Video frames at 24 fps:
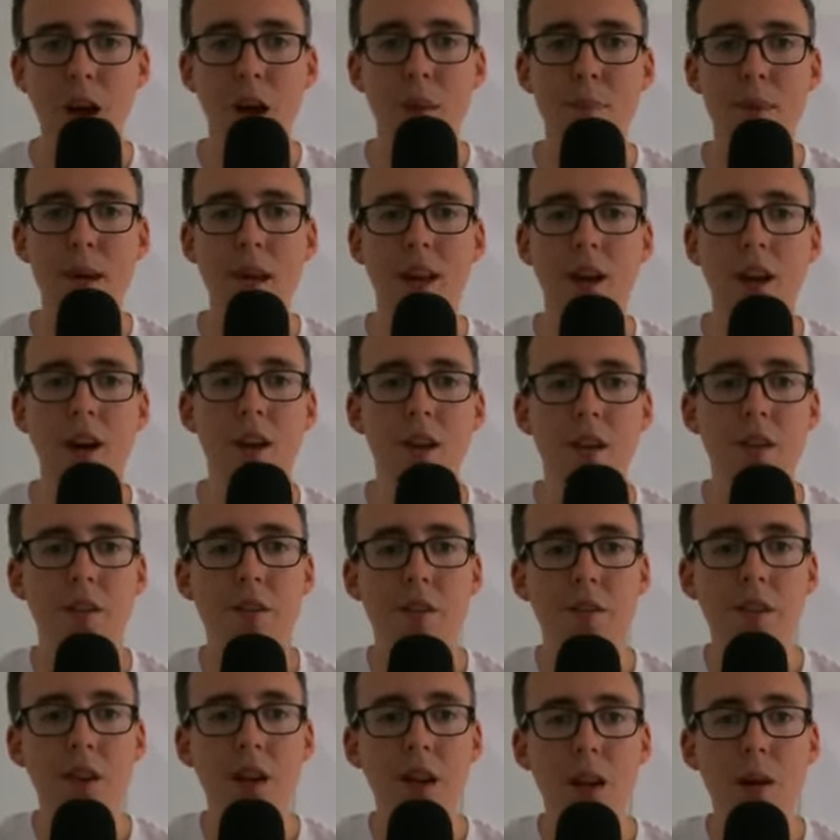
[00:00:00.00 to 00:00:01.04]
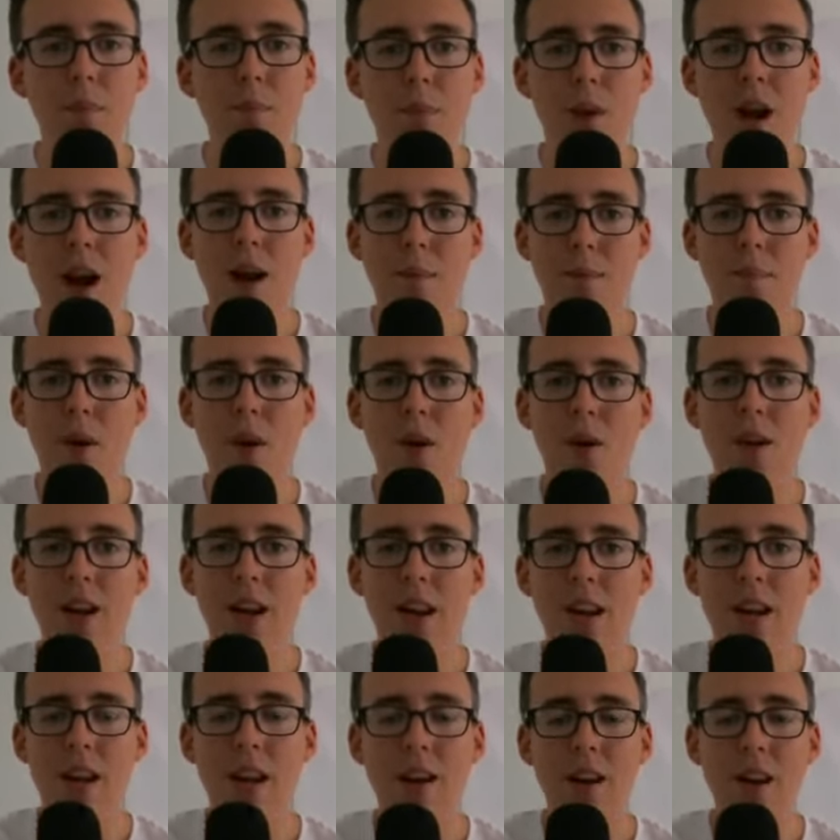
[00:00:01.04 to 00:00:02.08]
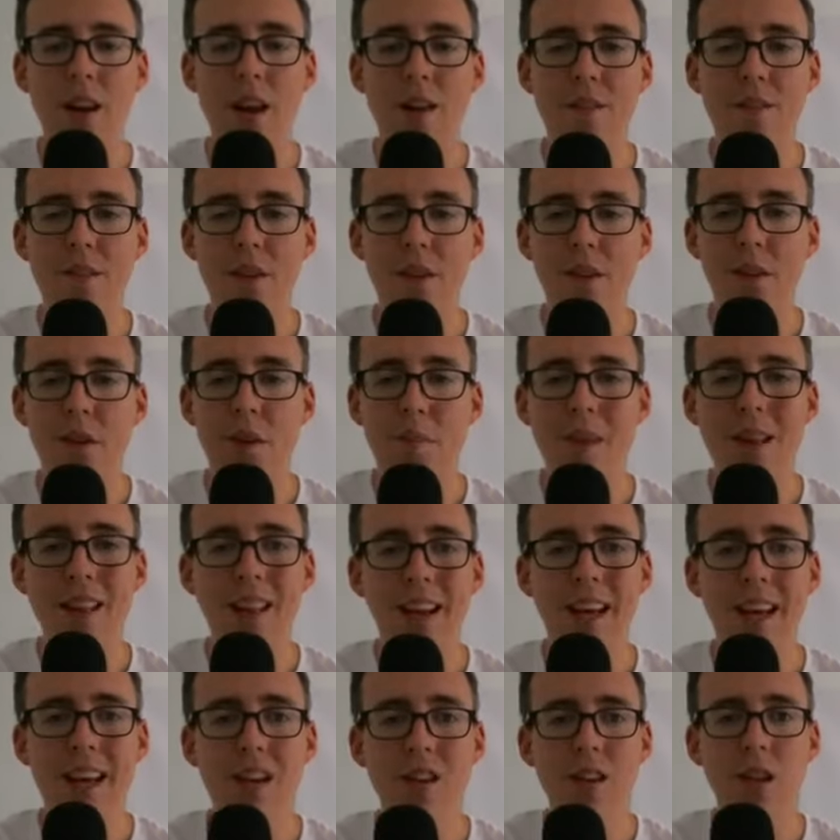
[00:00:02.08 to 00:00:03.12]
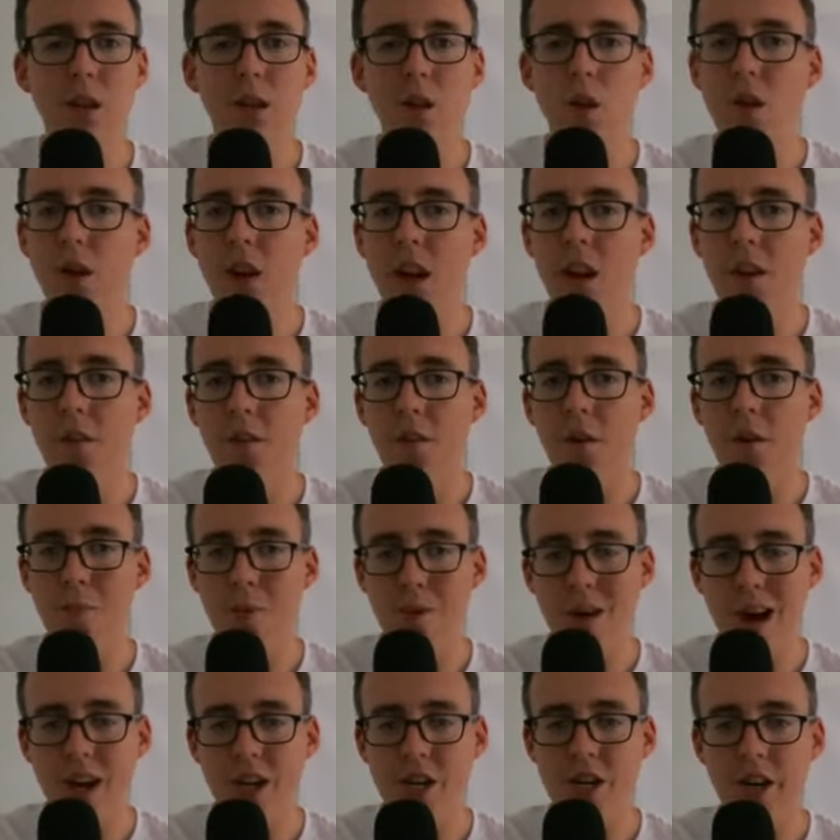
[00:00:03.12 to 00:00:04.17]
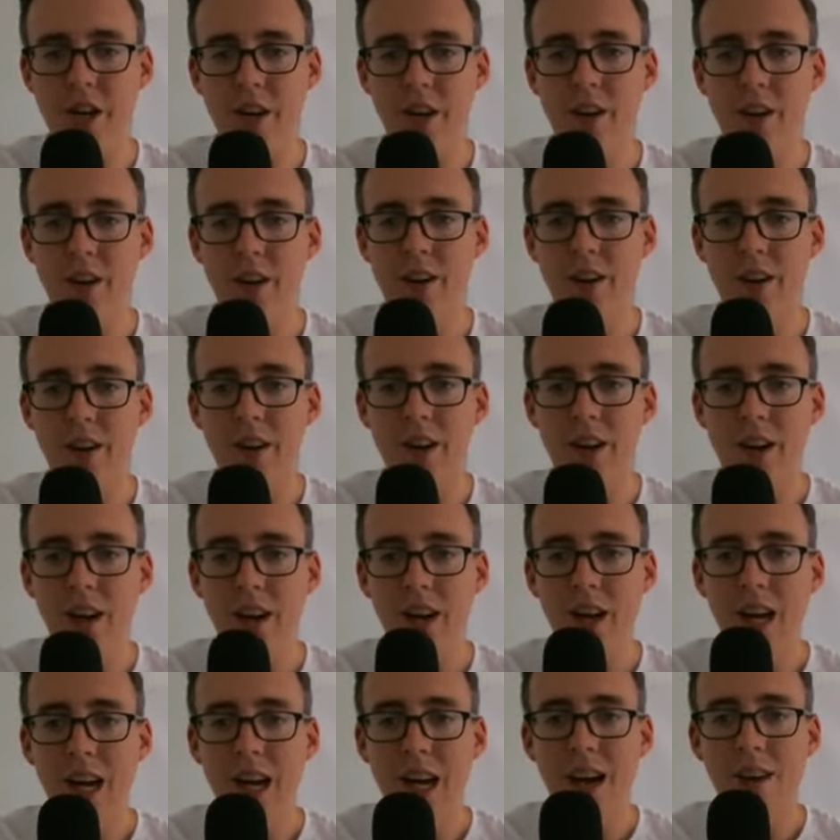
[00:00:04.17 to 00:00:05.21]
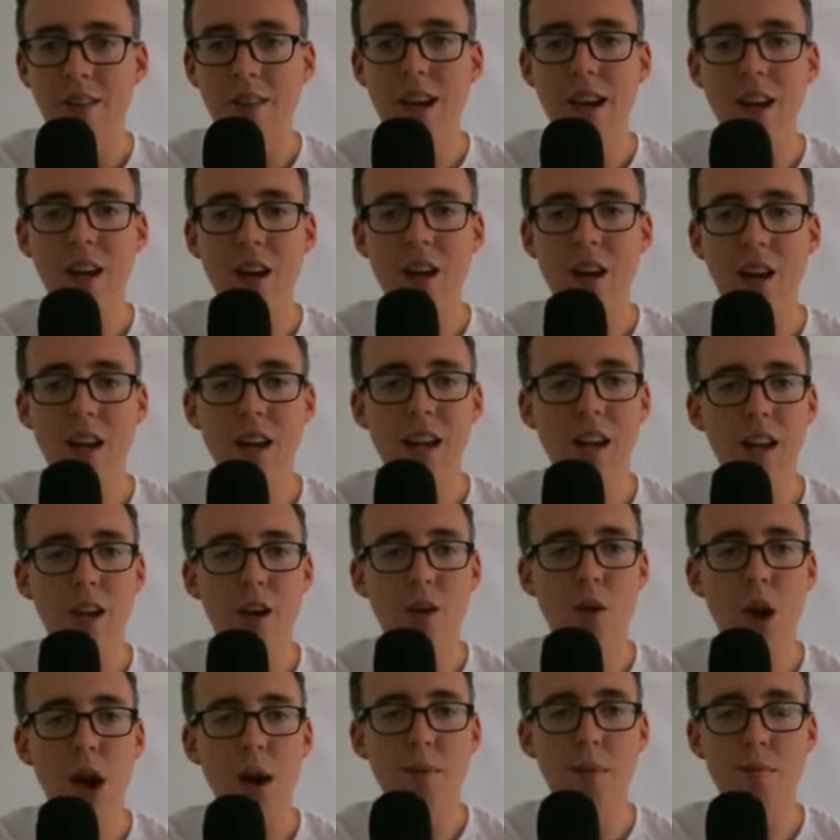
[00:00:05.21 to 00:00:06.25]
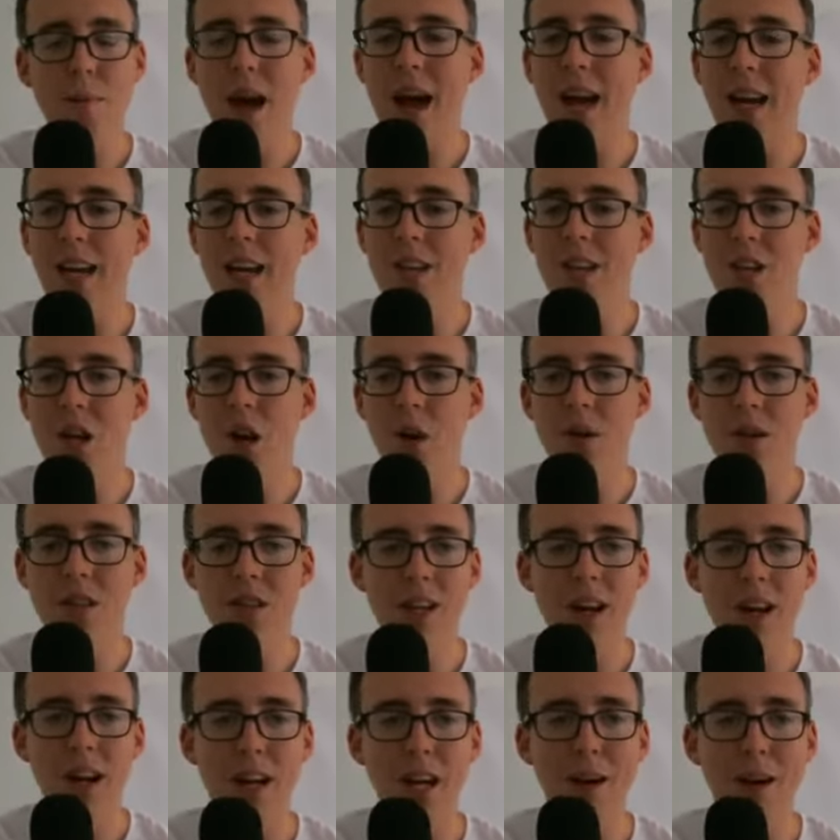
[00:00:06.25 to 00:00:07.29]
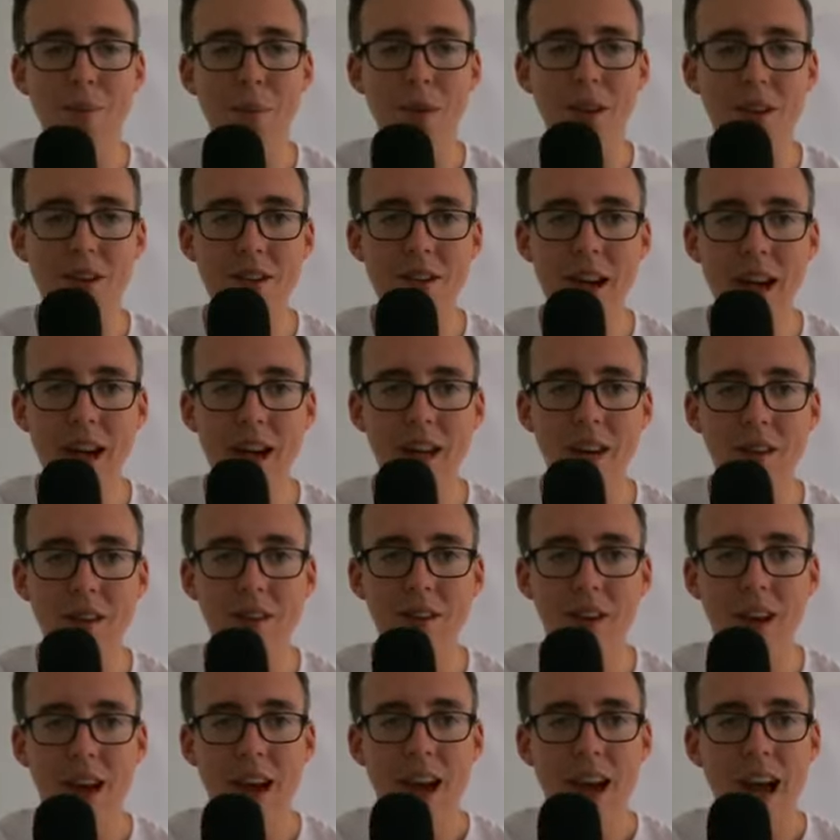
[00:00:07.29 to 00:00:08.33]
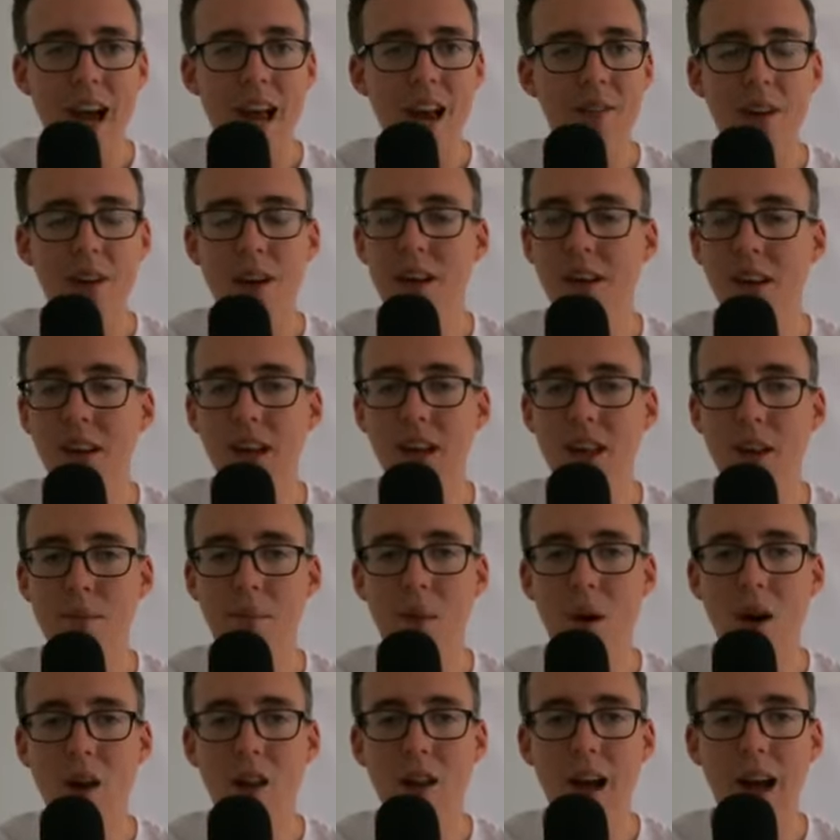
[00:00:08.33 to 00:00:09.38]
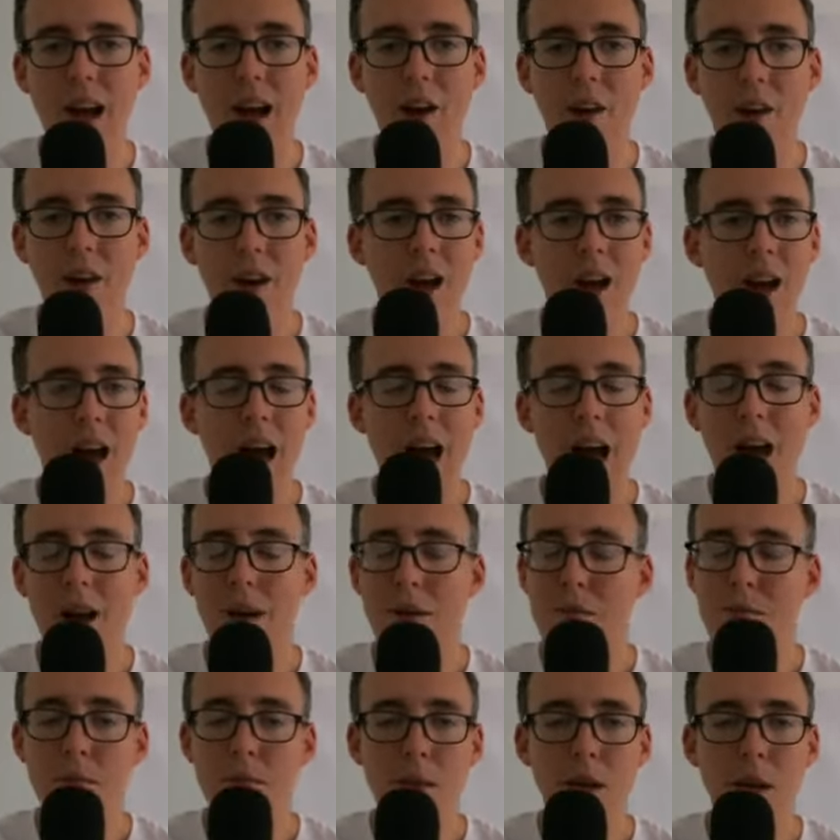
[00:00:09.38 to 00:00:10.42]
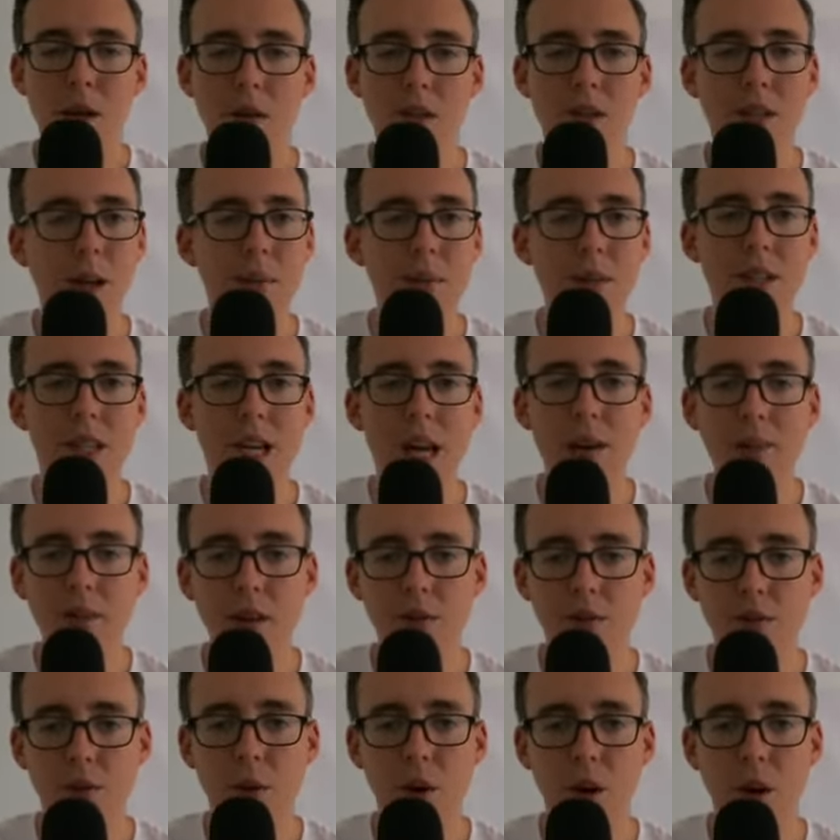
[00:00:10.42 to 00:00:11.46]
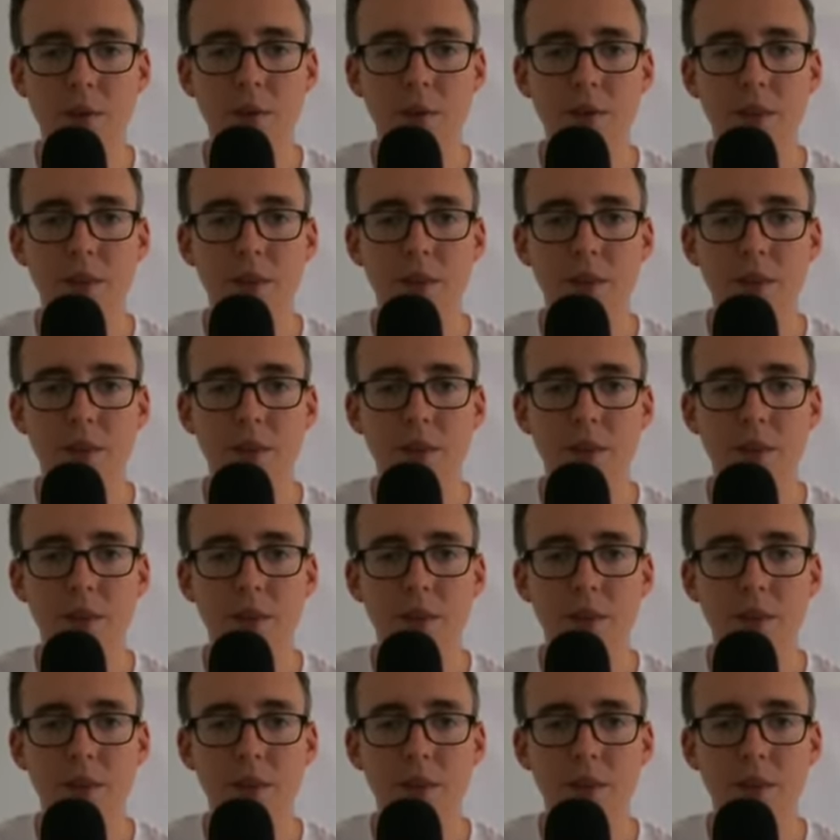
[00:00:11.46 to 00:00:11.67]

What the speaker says: Because, you know, Brock Purdy, it feels to me like he's looking for pressure. I mean, he drops back. He knows he's got a couple of seconds. And if he doesn't get the ball out, you know, someone's coming for